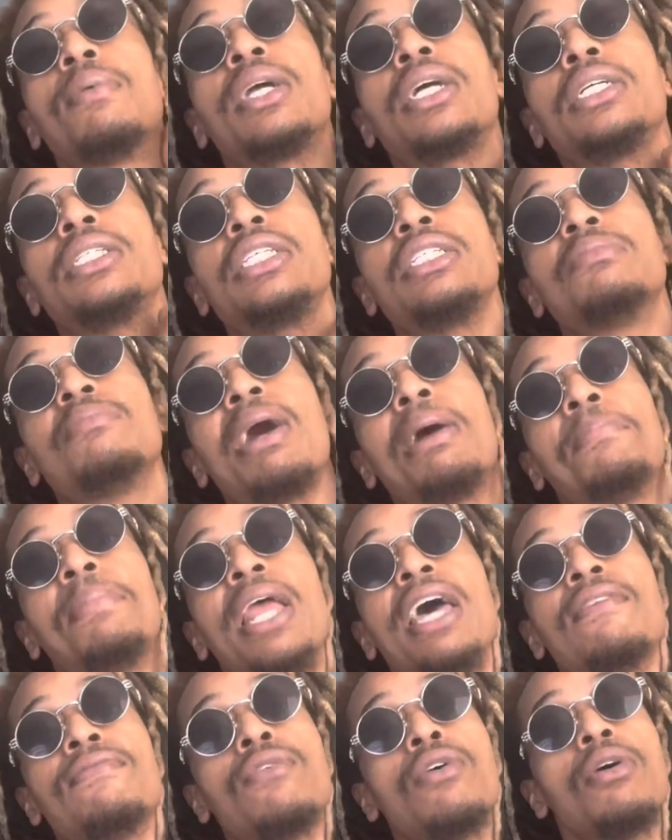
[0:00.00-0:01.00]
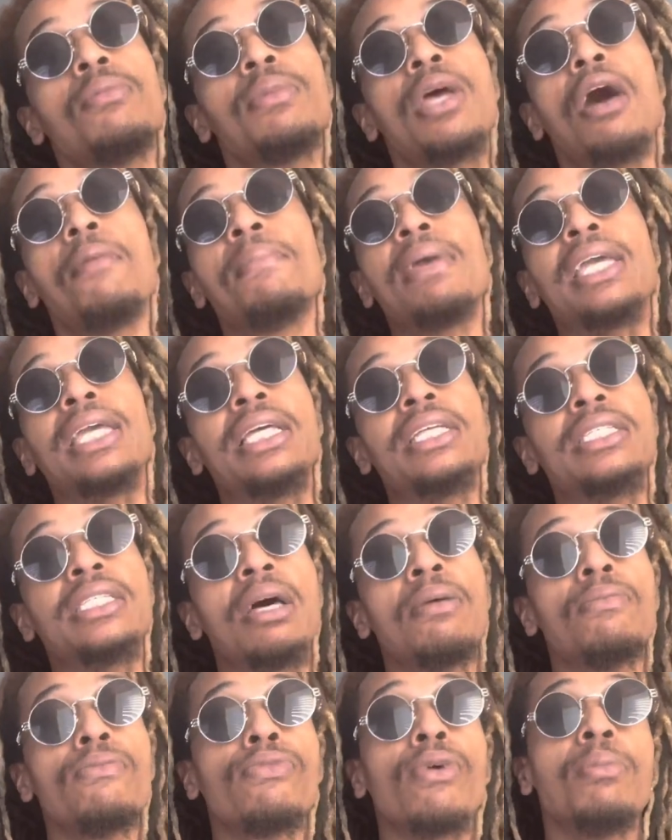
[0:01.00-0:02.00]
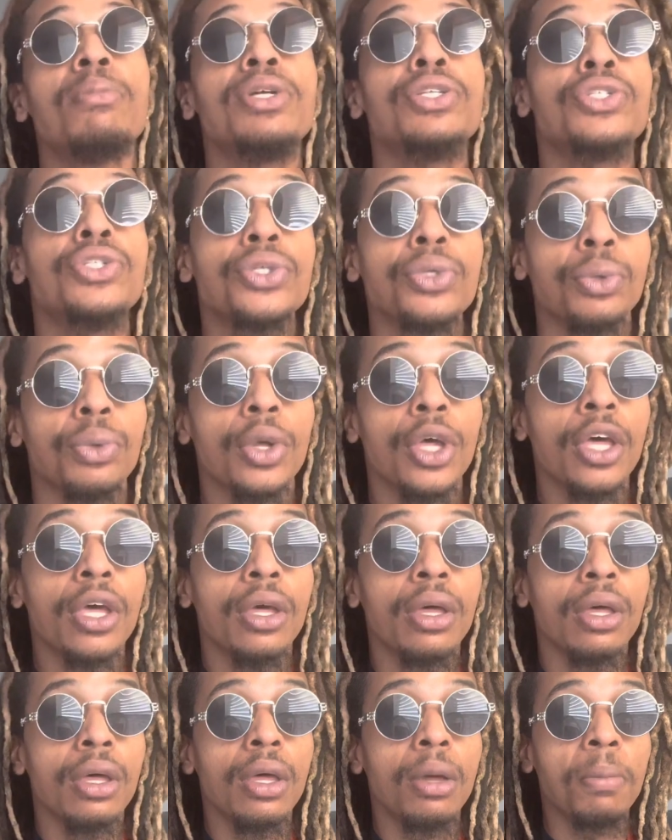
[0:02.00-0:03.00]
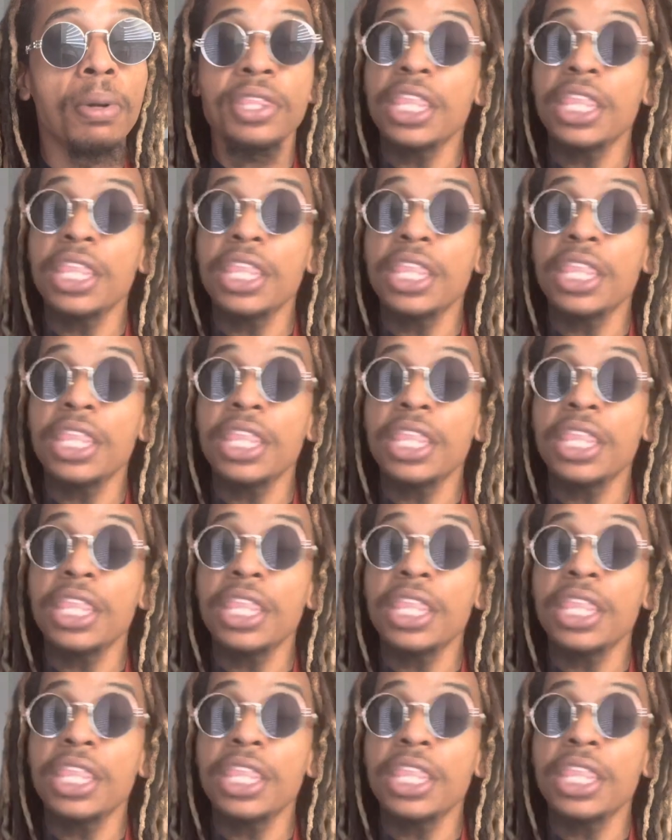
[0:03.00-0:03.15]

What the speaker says: it because this is my platform. Y'all may get something from it too. But